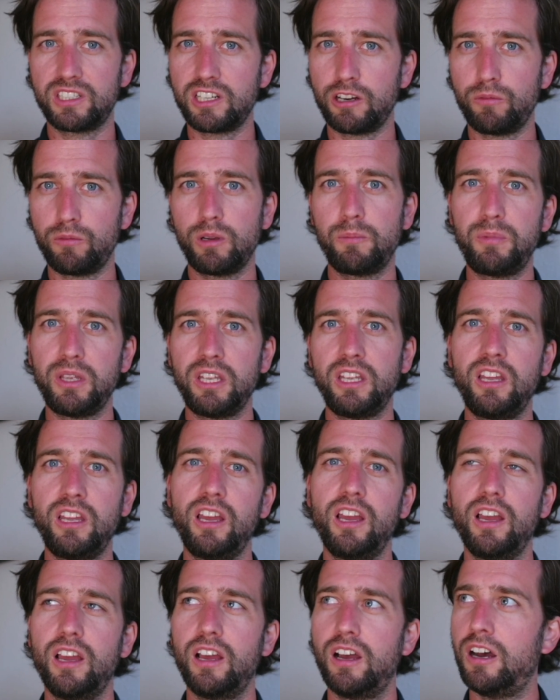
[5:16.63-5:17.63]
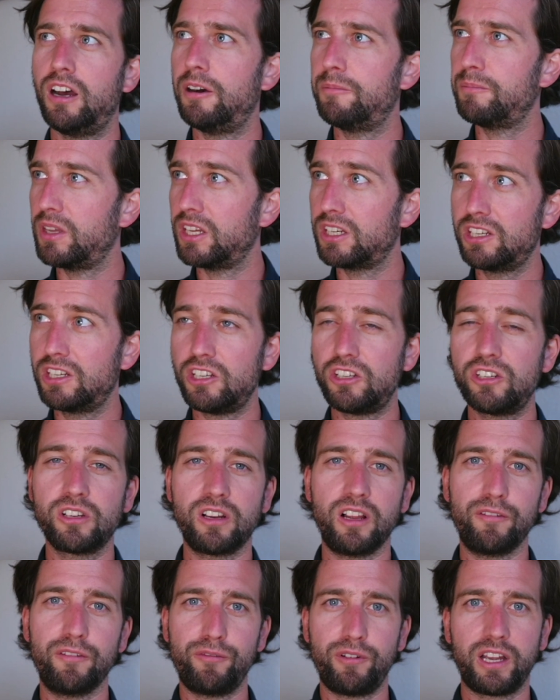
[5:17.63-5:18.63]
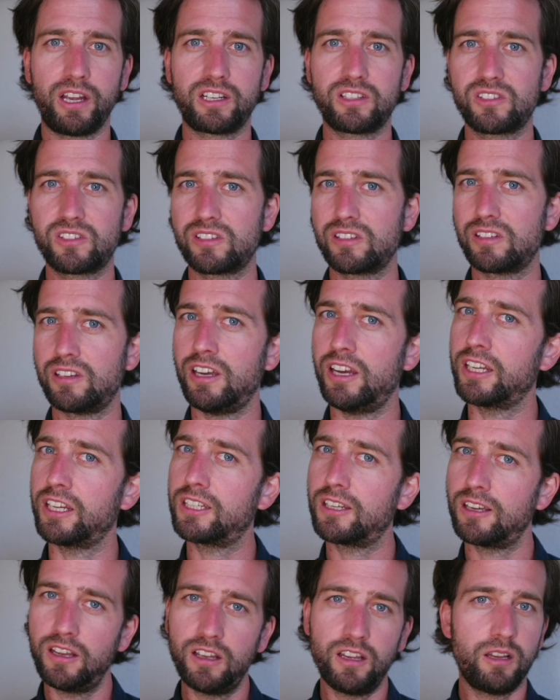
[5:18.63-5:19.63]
There will be additional effects, like